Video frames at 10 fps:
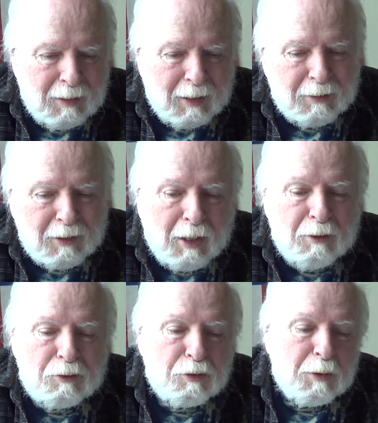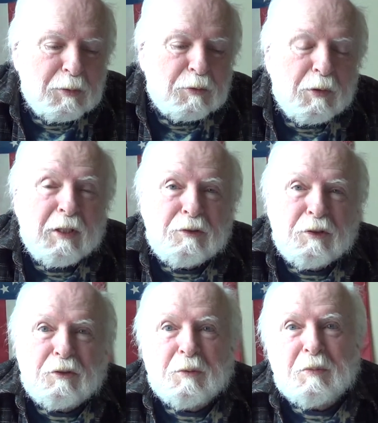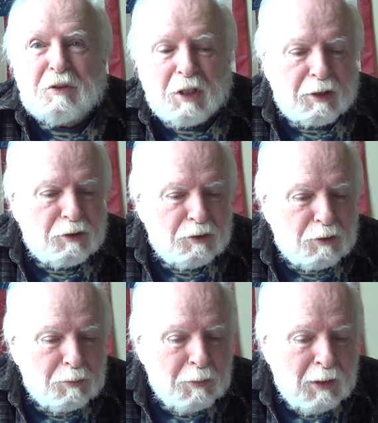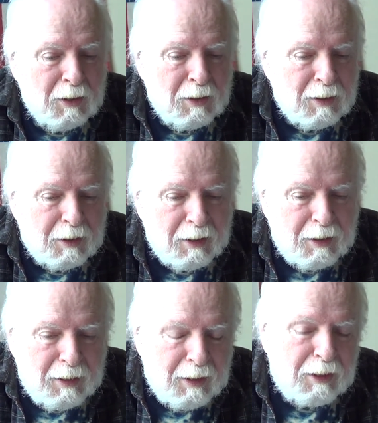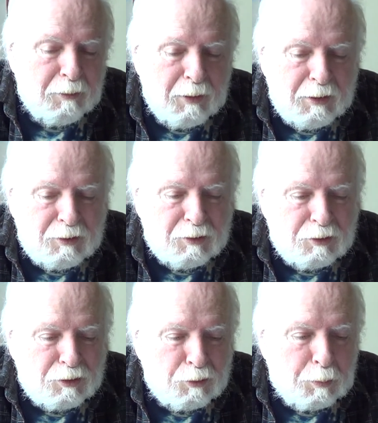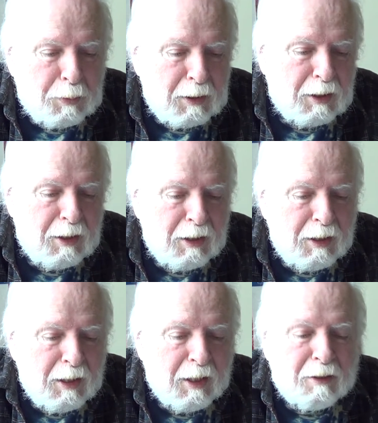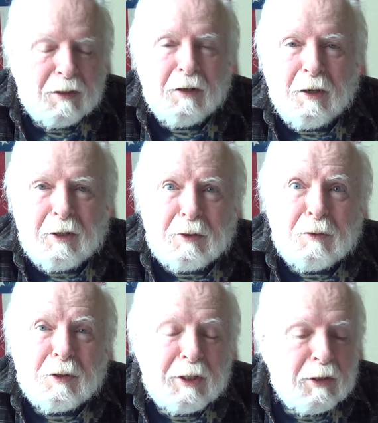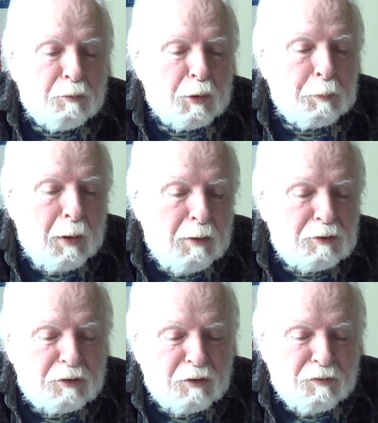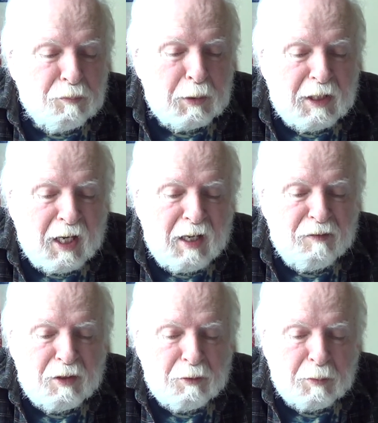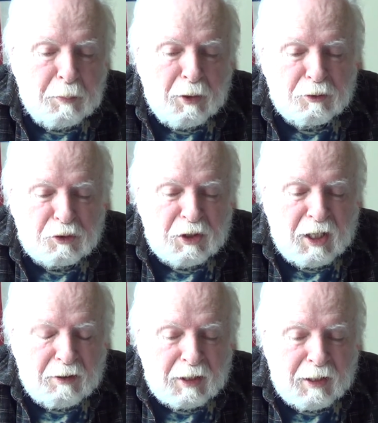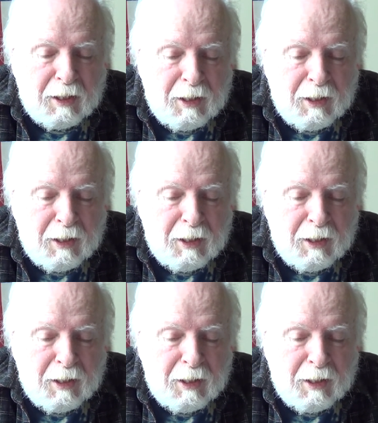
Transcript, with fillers: And Donald Trump's racism, sexism, ignorance, and stupidity, and utterly repulsive behavior and personality